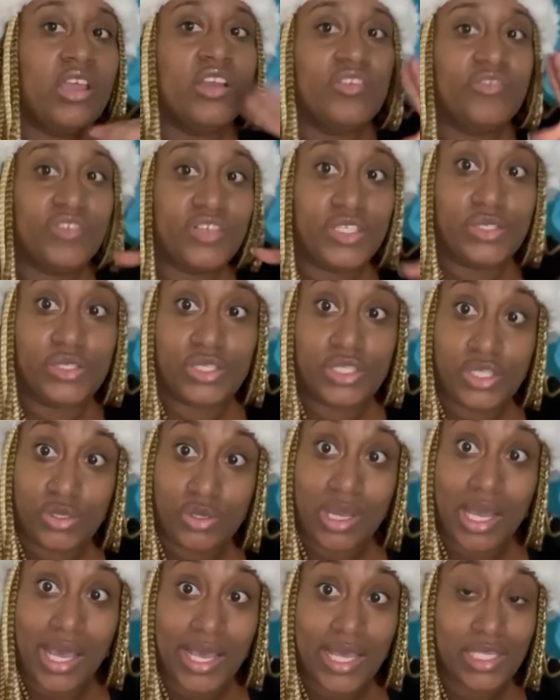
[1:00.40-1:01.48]
For those of you
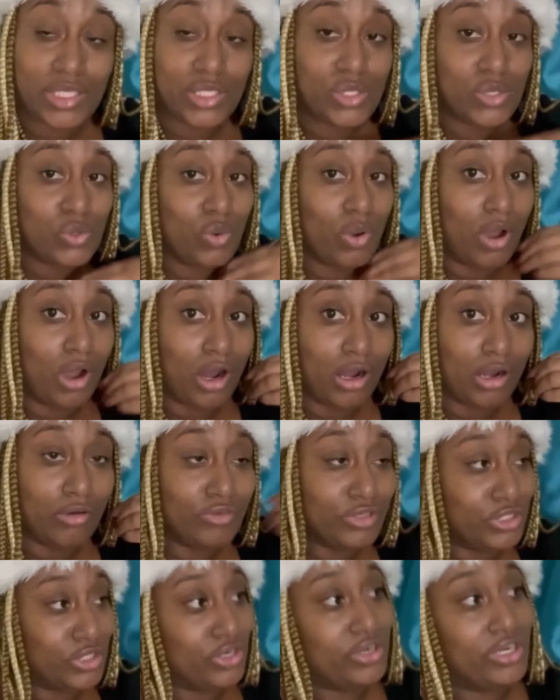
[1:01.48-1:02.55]
guys who are
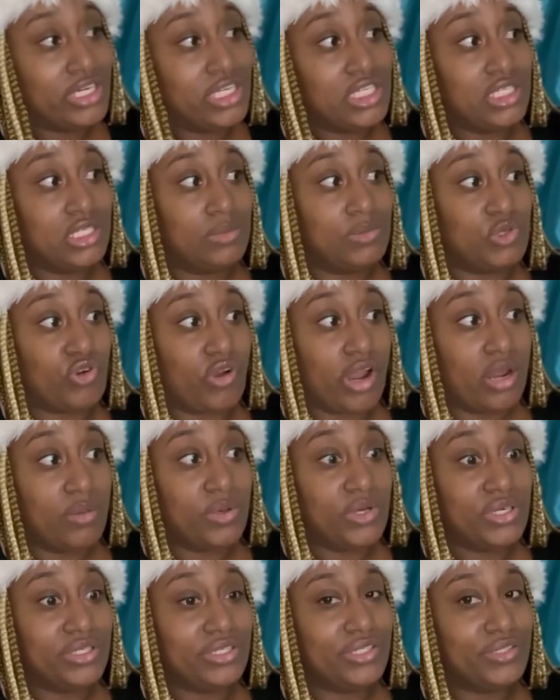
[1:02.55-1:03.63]
returning
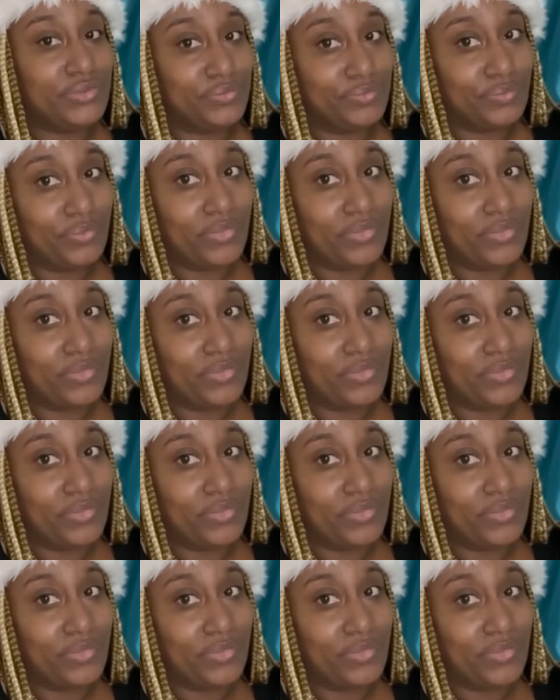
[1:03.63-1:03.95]
subscribers,